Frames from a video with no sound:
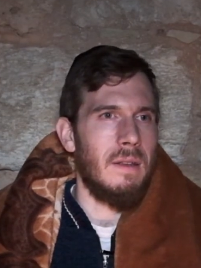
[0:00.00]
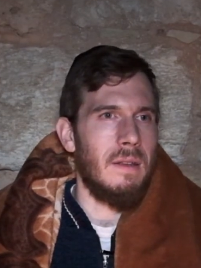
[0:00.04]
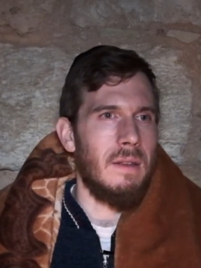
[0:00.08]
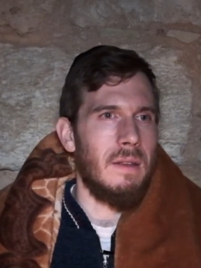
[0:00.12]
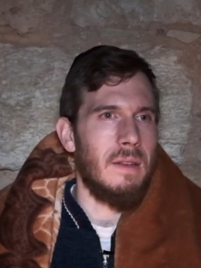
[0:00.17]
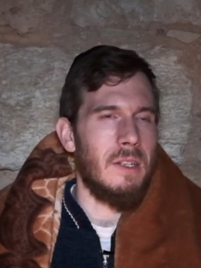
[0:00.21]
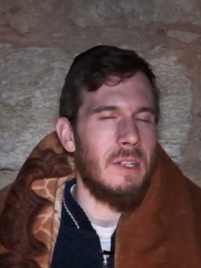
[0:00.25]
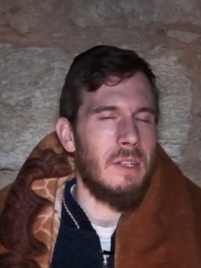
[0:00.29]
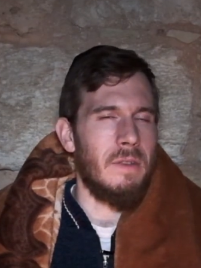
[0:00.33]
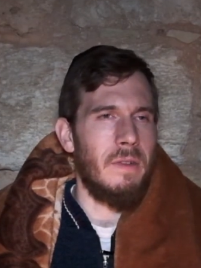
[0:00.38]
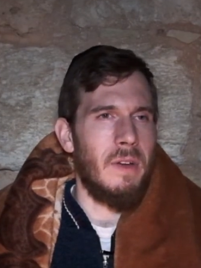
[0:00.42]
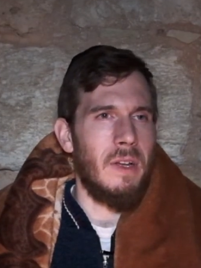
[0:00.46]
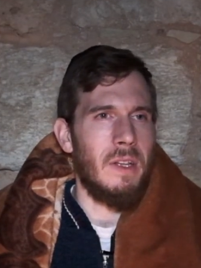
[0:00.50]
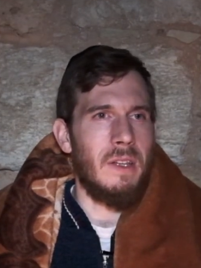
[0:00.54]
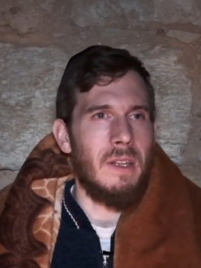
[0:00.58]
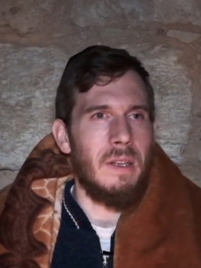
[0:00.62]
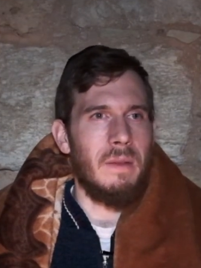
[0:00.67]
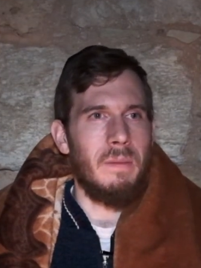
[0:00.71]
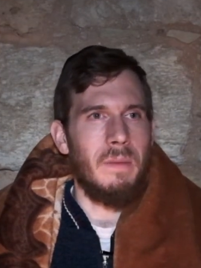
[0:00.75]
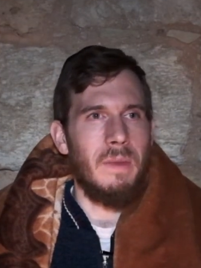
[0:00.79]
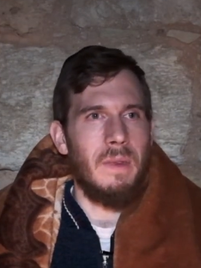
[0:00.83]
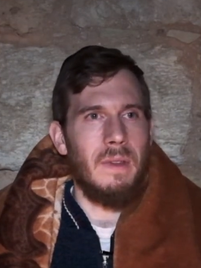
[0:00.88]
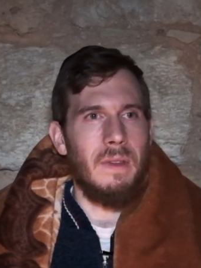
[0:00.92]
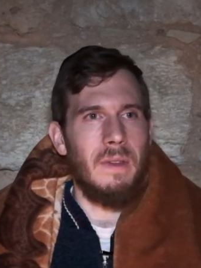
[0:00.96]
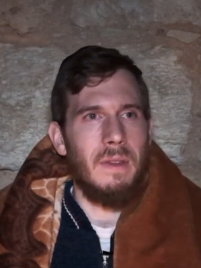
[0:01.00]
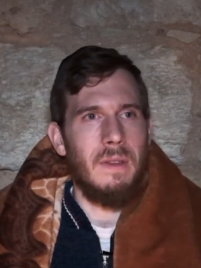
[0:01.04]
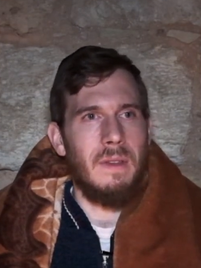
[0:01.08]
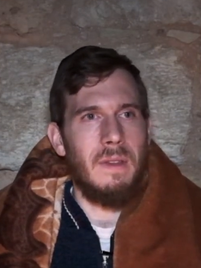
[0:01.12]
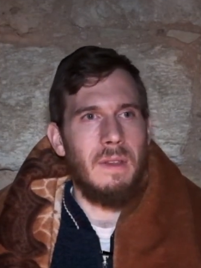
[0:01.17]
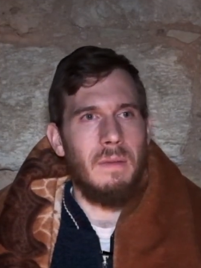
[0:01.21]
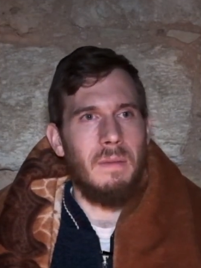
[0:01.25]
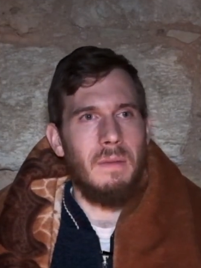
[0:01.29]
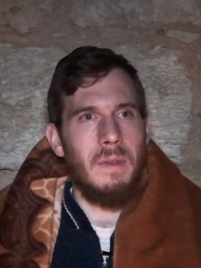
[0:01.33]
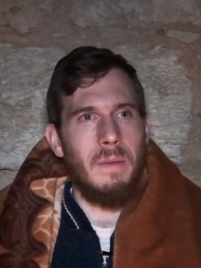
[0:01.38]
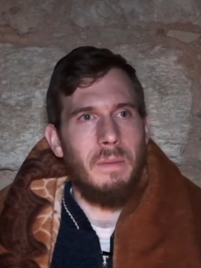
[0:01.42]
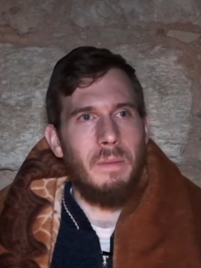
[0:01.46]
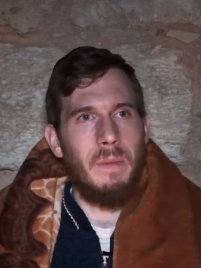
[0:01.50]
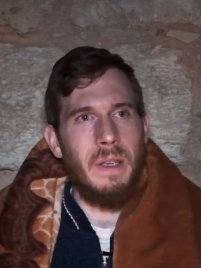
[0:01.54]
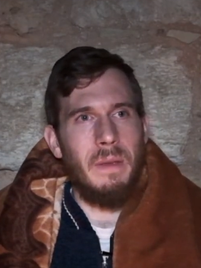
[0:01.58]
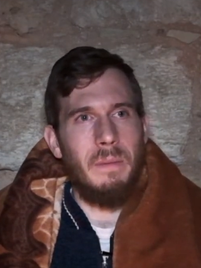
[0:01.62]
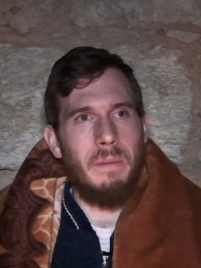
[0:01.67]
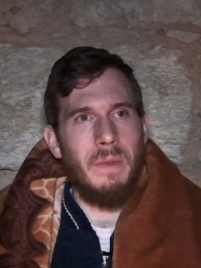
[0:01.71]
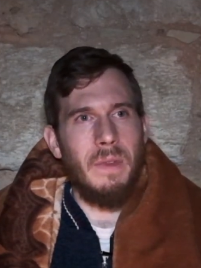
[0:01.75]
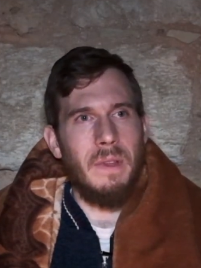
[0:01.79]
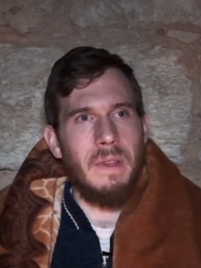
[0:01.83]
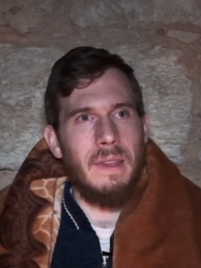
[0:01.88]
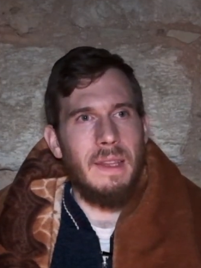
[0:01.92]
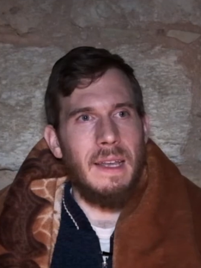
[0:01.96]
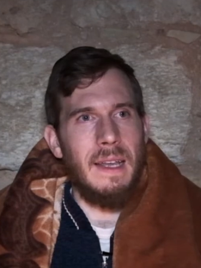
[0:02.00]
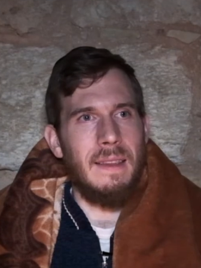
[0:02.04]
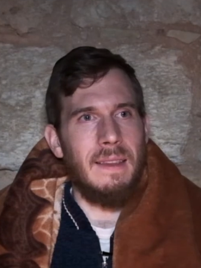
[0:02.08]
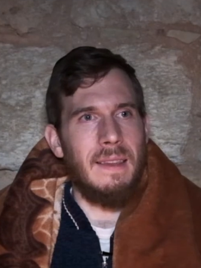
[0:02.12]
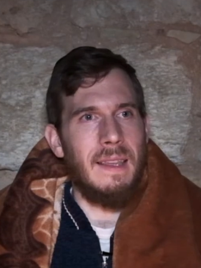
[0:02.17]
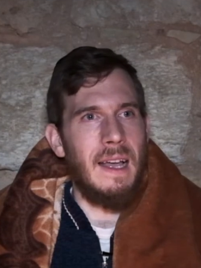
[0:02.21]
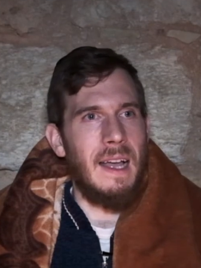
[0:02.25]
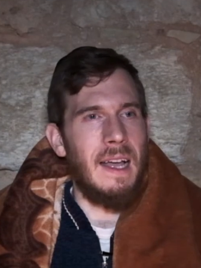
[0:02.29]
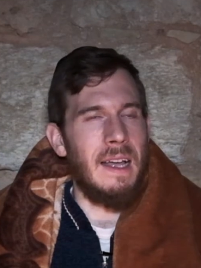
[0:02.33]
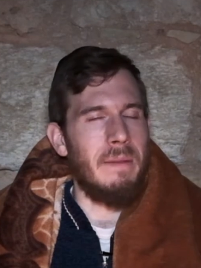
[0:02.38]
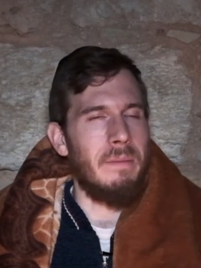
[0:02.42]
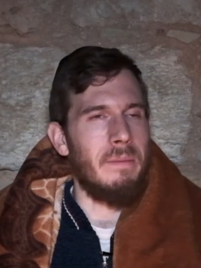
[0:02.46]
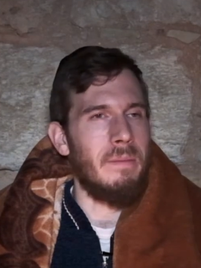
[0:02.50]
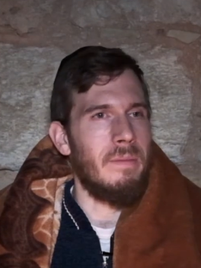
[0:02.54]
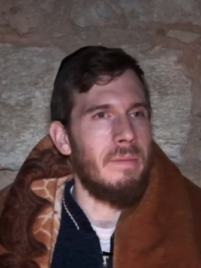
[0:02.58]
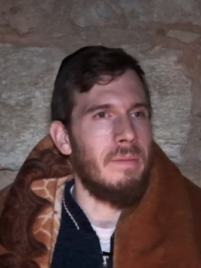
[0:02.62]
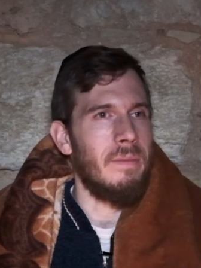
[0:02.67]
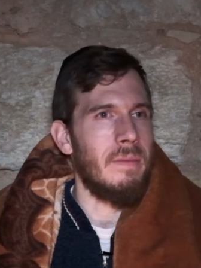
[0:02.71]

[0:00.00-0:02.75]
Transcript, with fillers: the Shvatim, the, the people in that time,